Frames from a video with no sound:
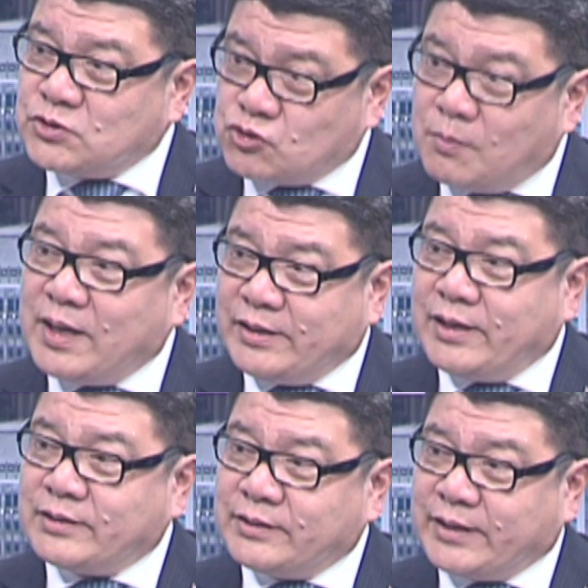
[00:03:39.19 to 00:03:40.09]

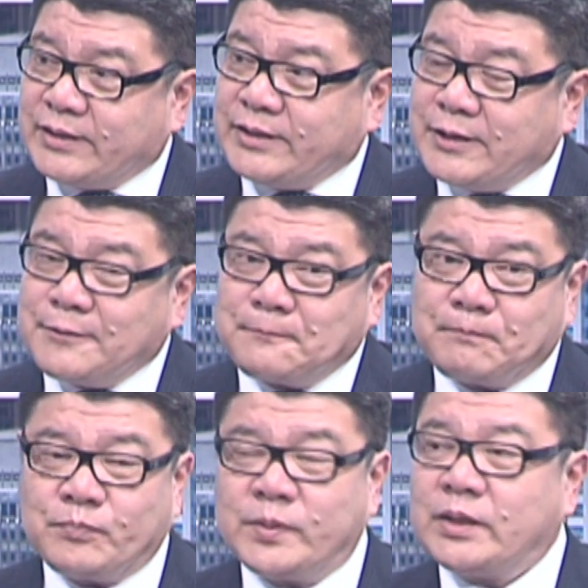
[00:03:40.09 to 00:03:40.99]
Somalia, Kenya,
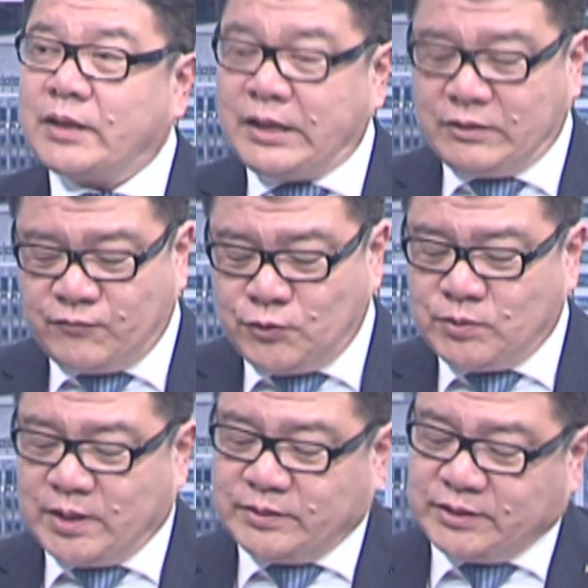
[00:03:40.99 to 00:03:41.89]
and few
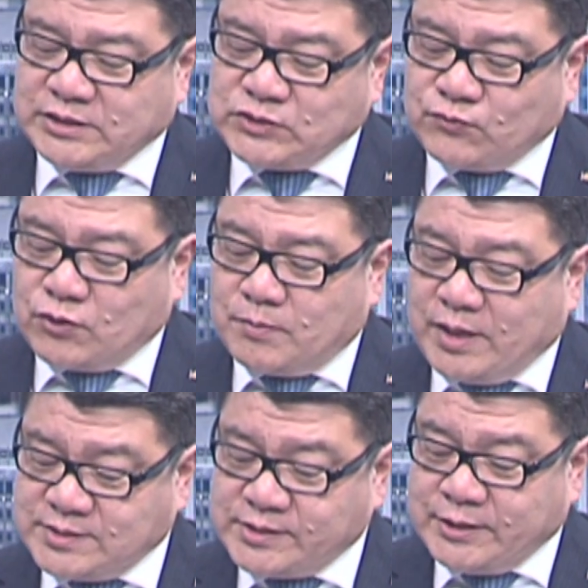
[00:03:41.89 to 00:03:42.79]
countries from
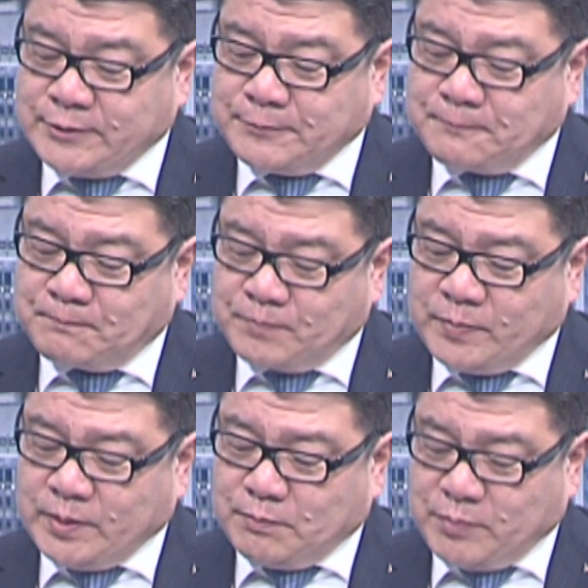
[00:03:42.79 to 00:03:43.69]
ASEAN,
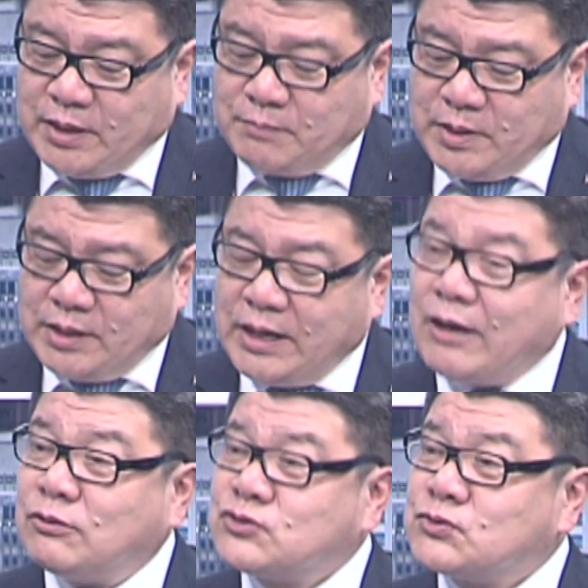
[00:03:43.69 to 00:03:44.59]
Myanmar,
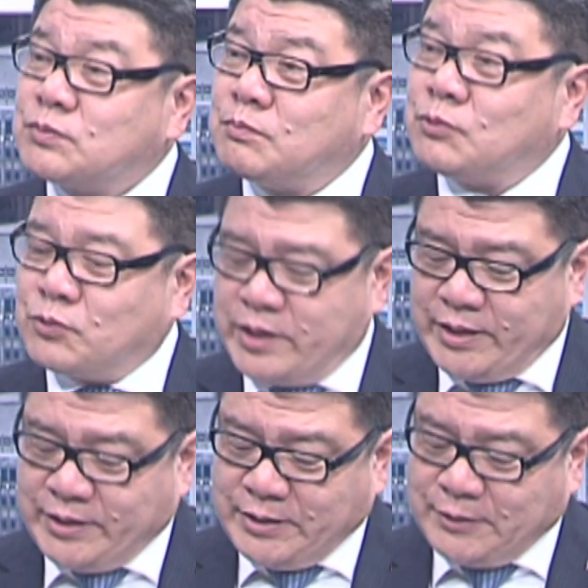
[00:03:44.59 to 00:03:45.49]
Laos,
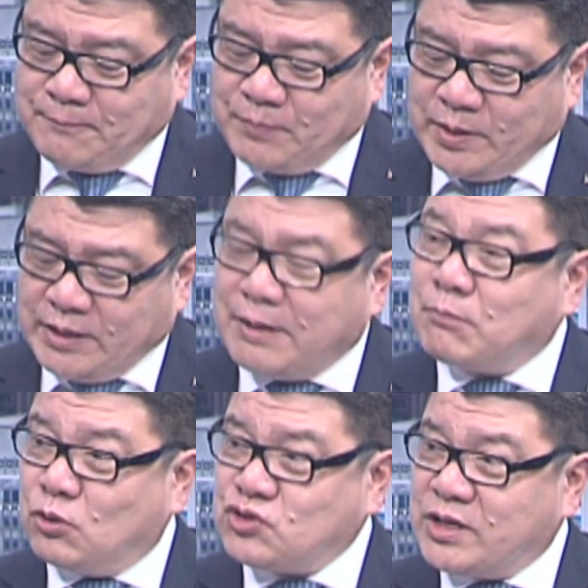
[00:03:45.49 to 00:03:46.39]
Brunei,
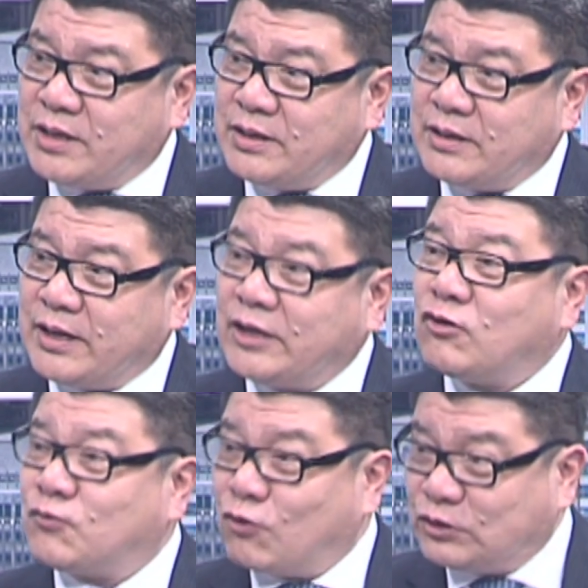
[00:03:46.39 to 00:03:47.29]
Cambodia, and
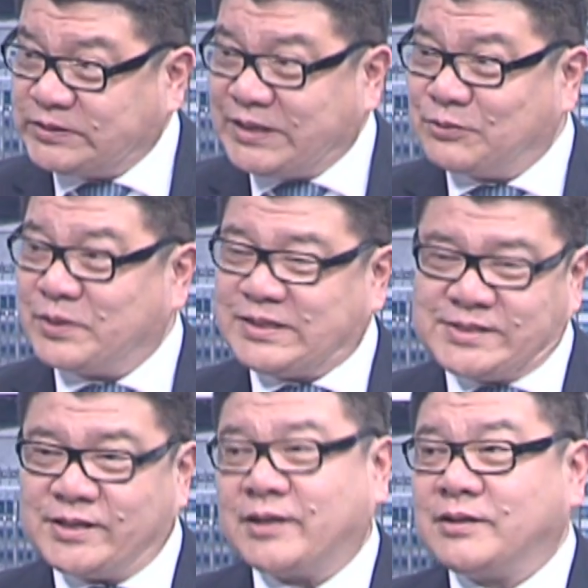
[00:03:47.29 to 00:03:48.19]
of course
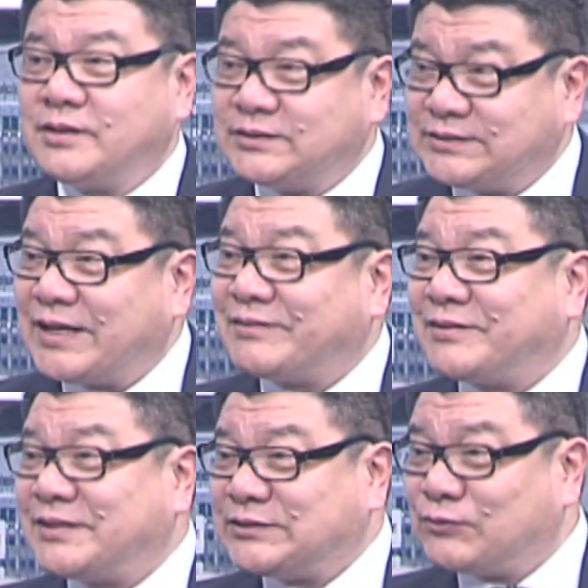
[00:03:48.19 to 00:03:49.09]
Indonesia
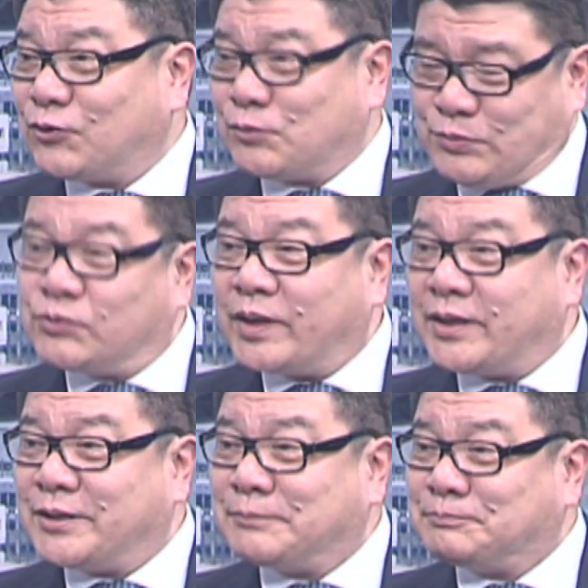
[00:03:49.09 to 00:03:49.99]
started this forum
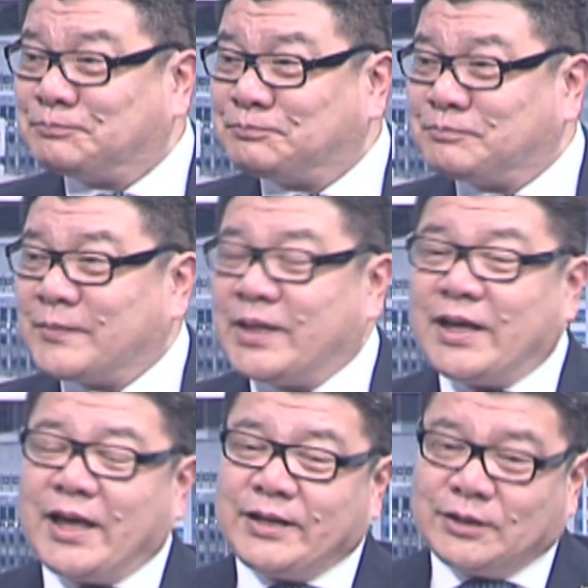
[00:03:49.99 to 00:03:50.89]
together.
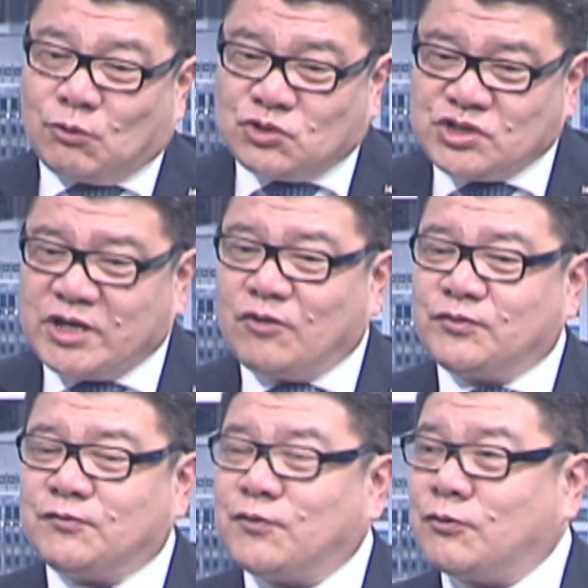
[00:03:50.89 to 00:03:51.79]
And the co-chair
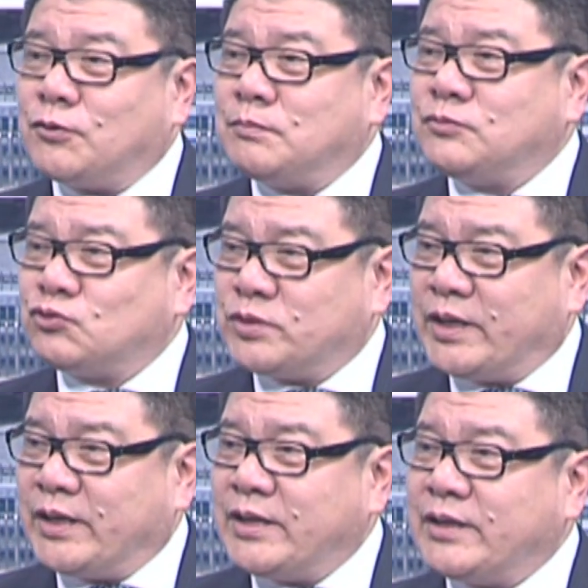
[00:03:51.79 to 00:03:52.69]
of the forum
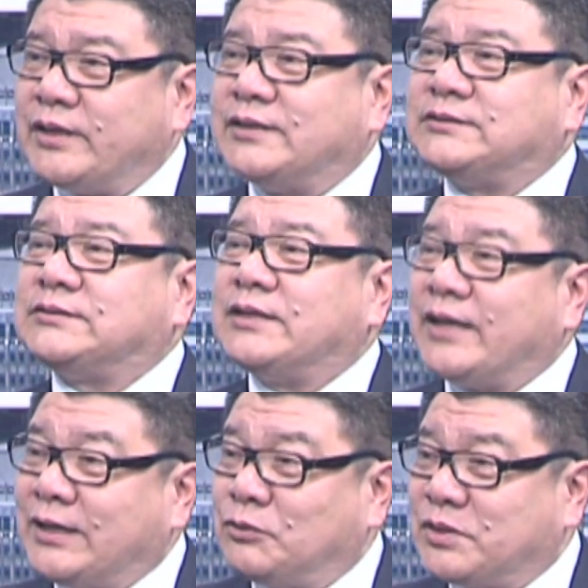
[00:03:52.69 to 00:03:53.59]
today is
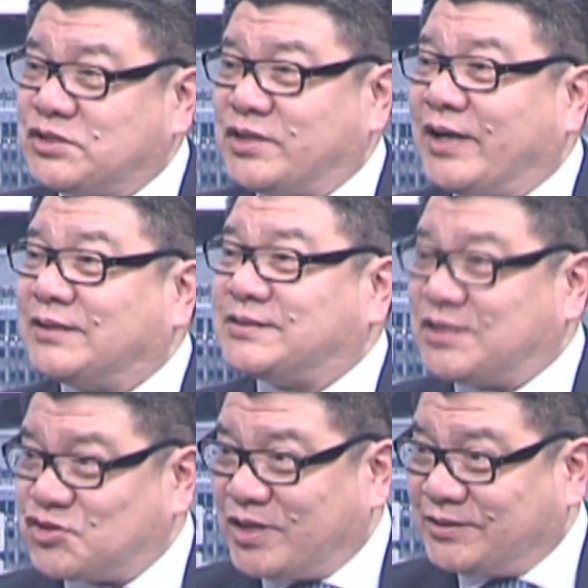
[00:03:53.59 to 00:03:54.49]
Indonesia and
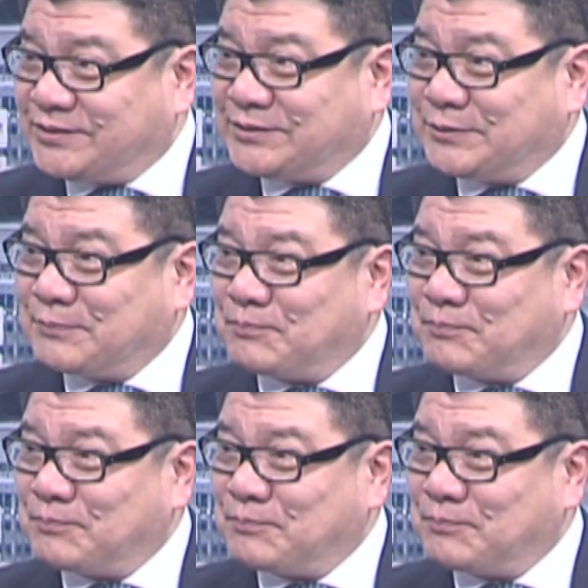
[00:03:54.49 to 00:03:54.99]
Seychelles.